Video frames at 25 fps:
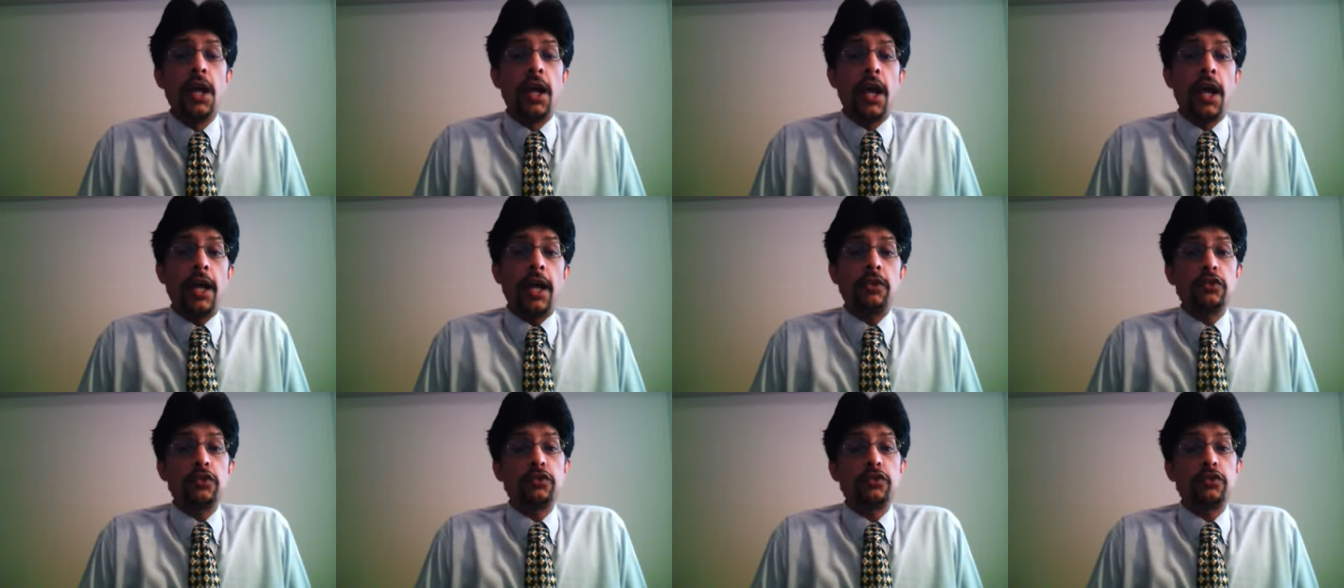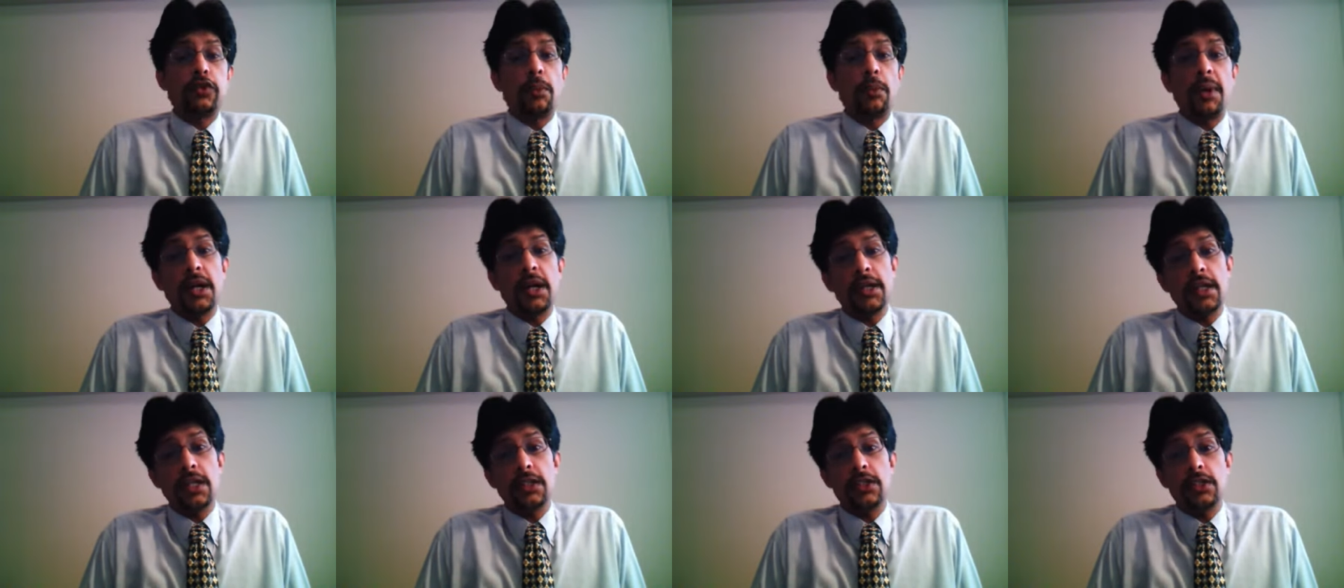And it was for
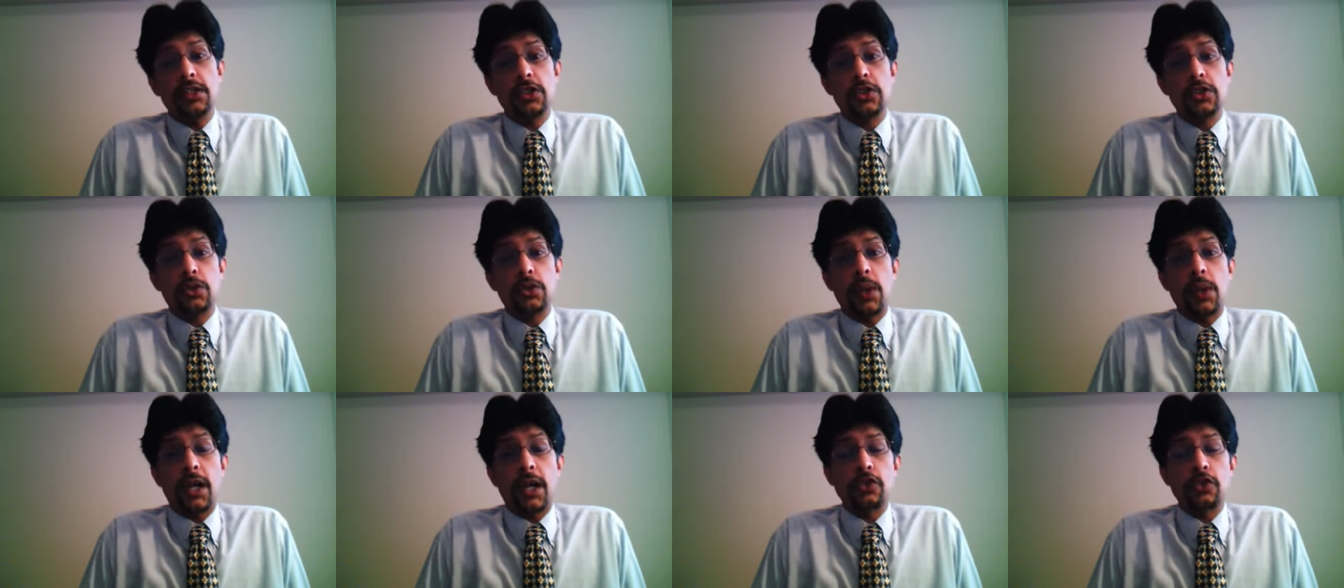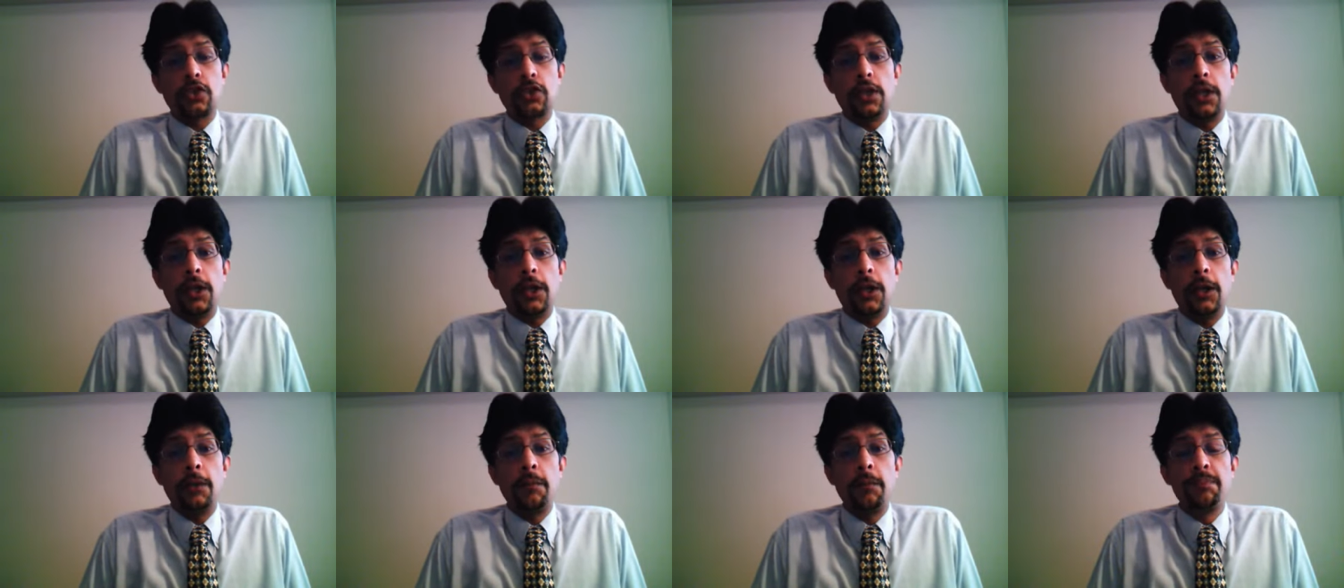Bangladesh to
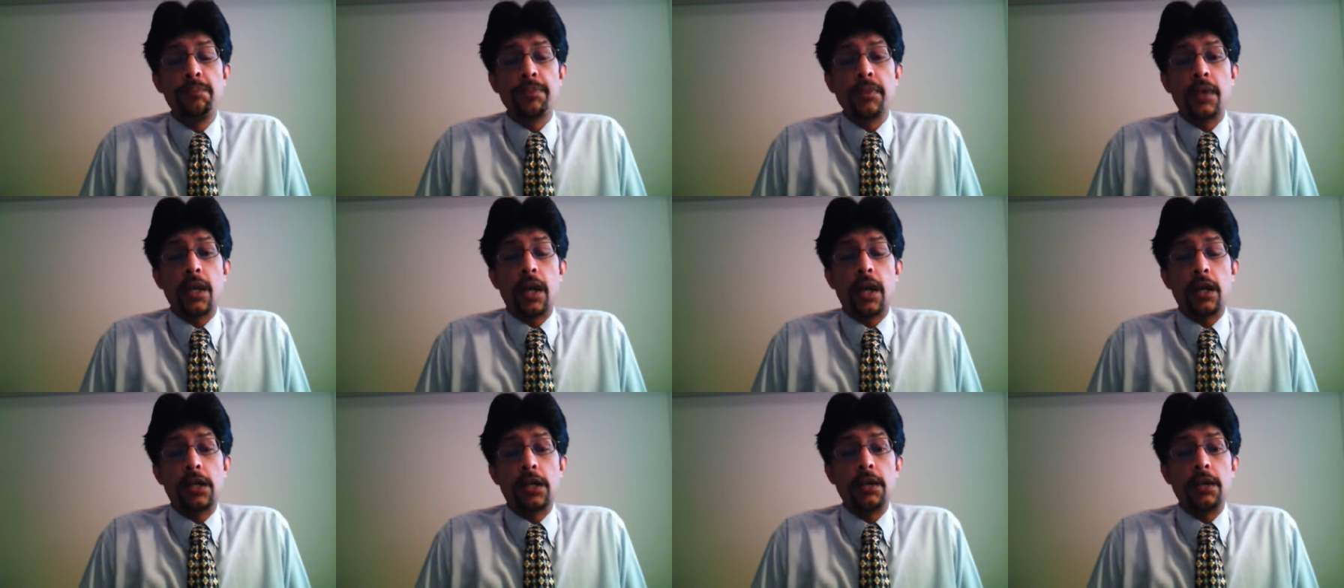actually uh,